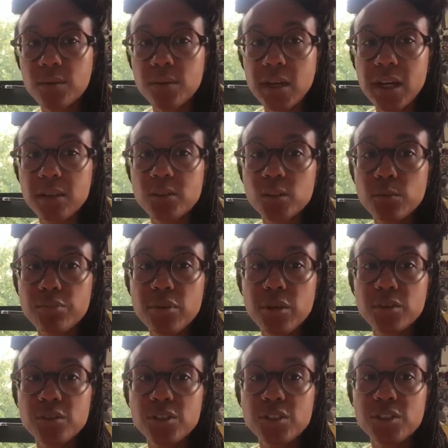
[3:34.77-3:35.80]
how to
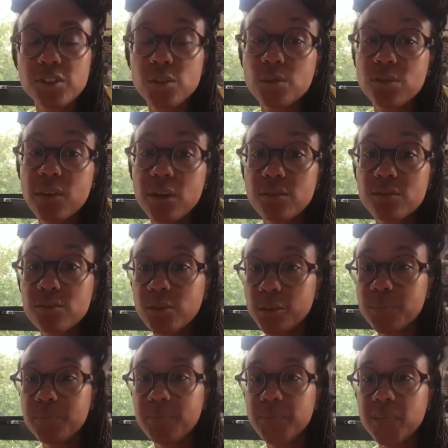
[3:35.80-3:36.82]
approach your own
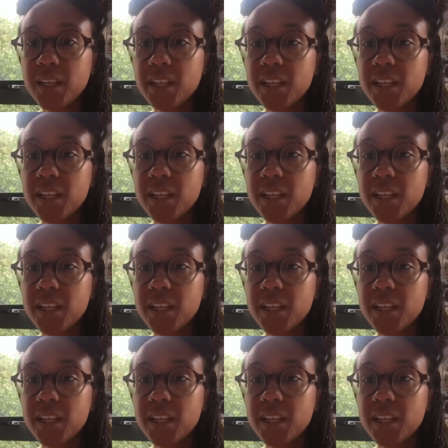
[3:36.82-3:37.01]
room.